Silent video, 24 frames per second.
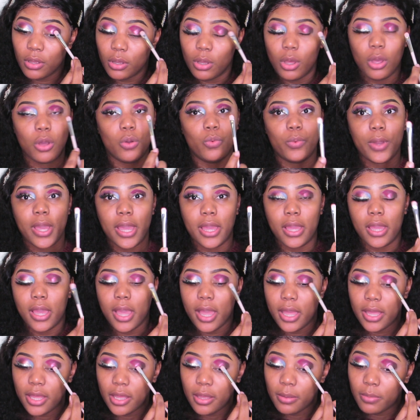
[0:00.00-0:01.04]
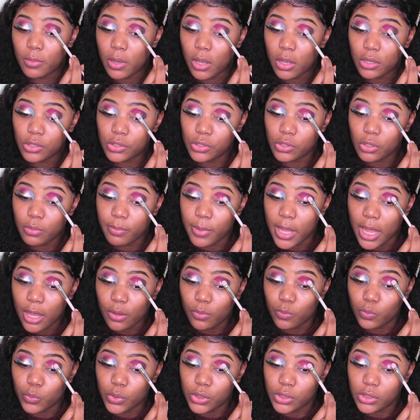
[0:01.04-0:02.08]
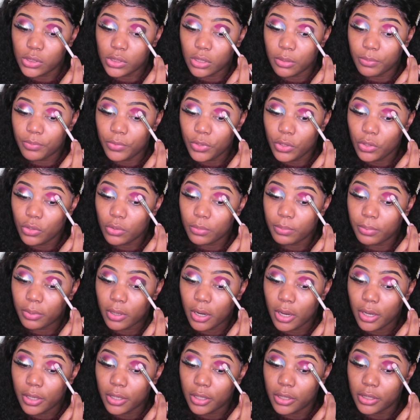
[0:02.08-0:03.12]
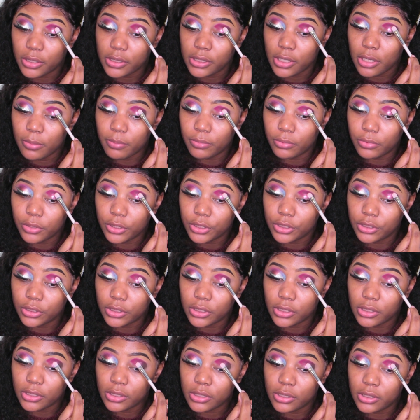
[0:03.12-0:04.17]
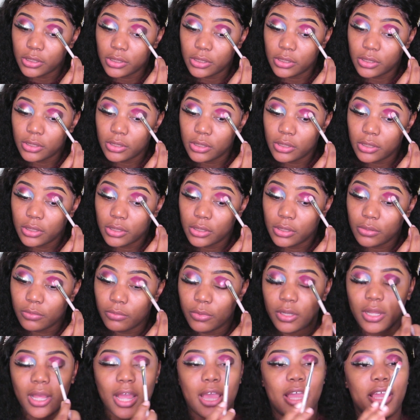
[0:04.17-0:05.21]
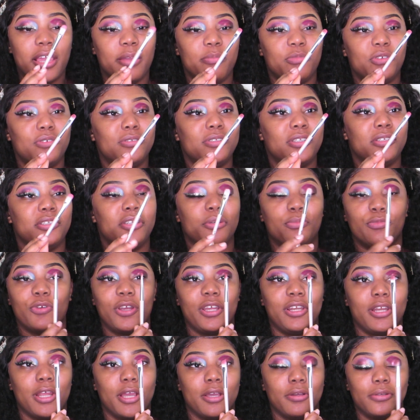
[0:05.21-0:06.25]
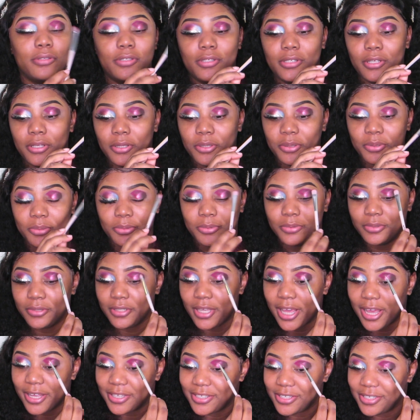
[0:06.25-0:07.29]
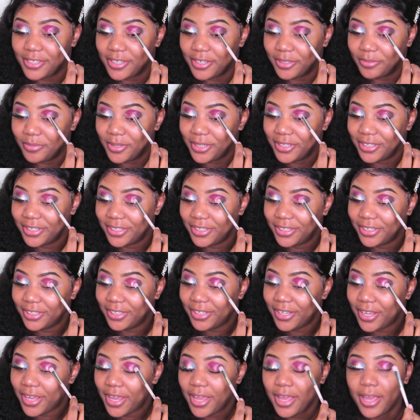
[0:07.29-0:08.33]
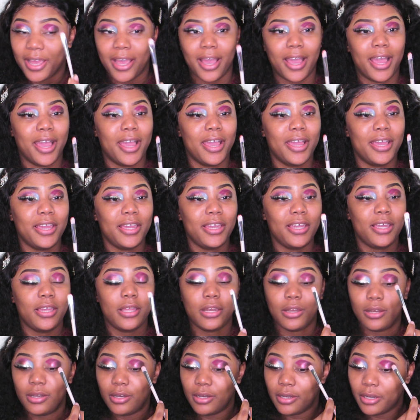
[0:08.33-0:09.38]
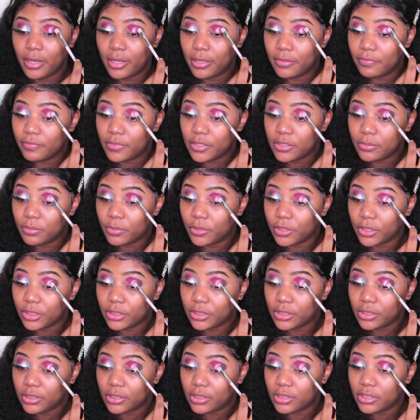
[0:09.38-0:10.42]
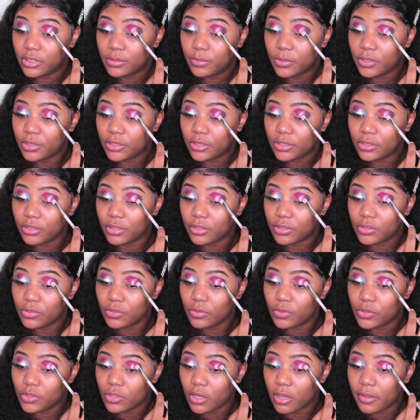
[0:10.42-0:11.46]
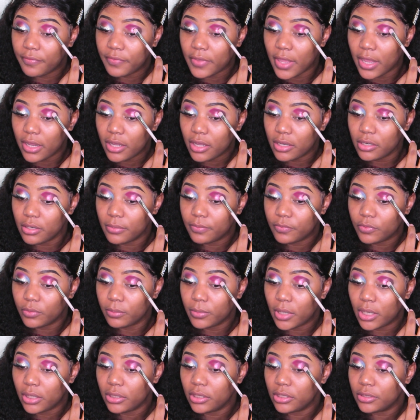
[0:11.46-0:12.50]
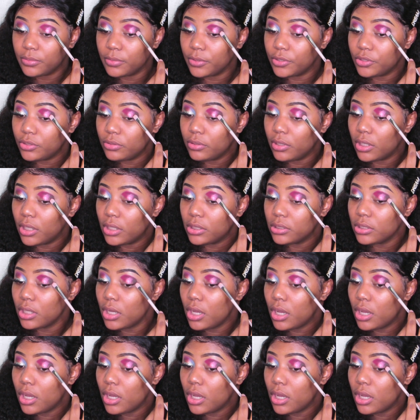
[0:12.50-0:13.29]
Oh wait, I am also back with some new products and brushes. Well, I am using them right now, so y'all see them. I love these brushes. These brushes are so soft. I get them from AliExpress, you guys.